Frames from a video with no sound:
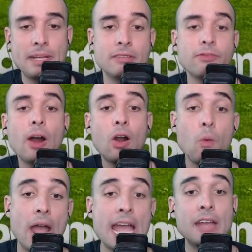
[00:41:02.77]
far
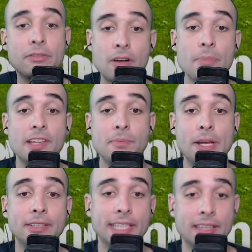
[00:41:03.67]
away from this
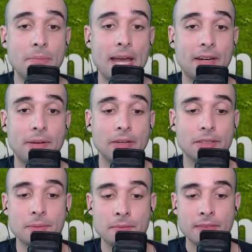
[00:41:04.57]
building in the background.
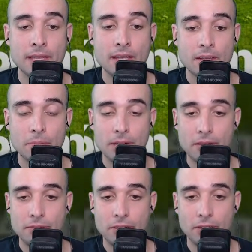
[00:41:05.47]
But
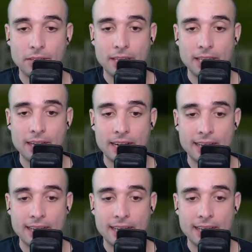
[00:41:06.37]
if you're looking at a